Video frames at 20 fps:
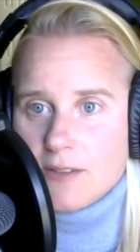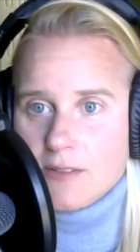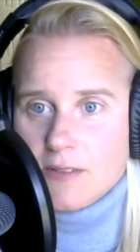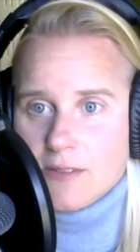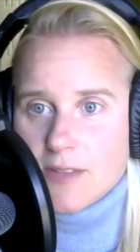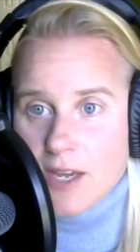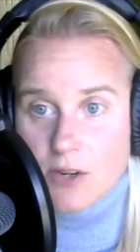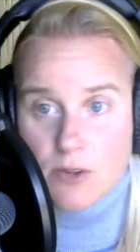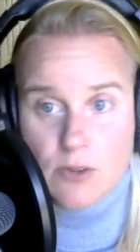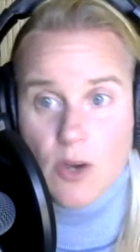
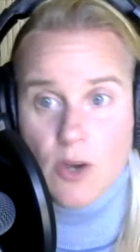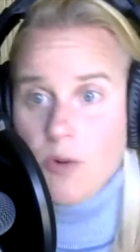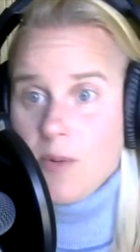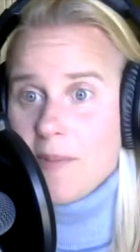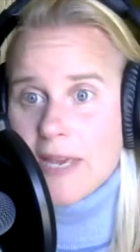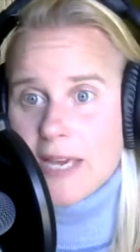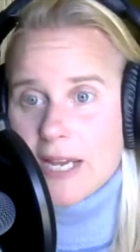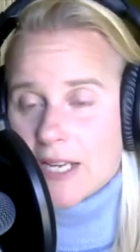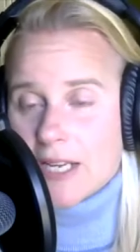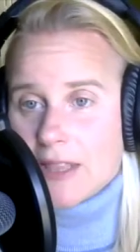they don't owe
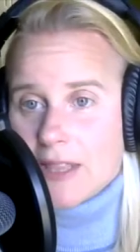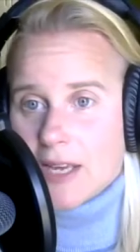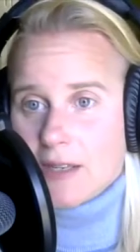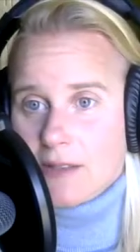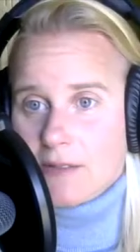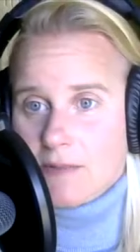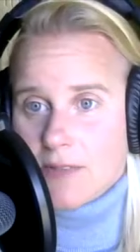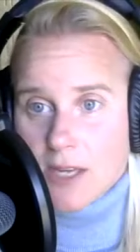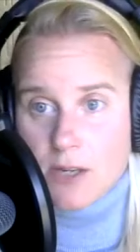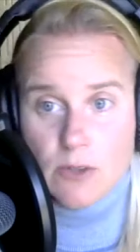me anything.
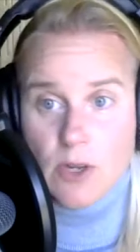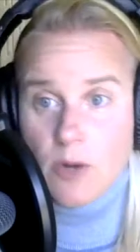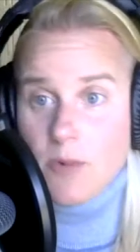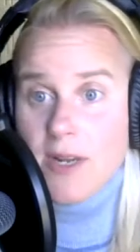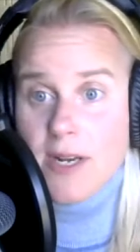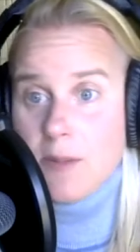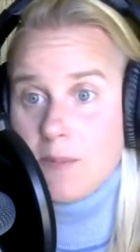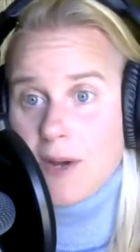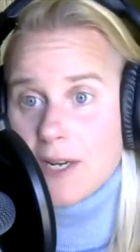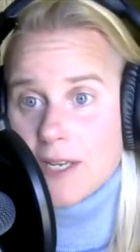They don't owe
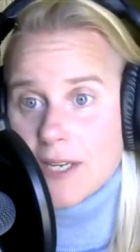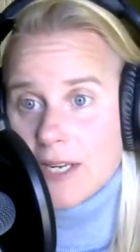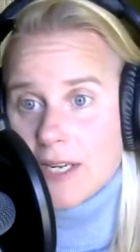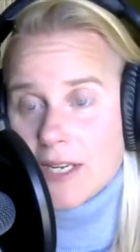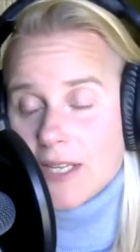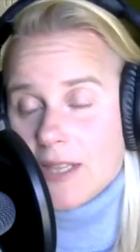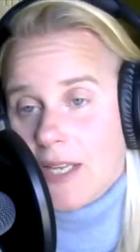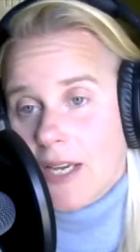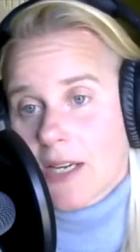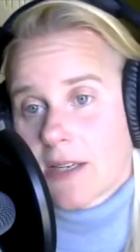anybody
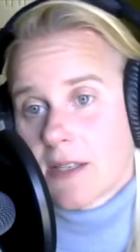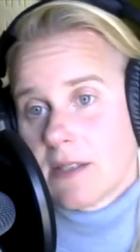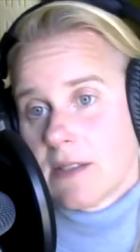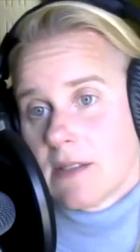anything.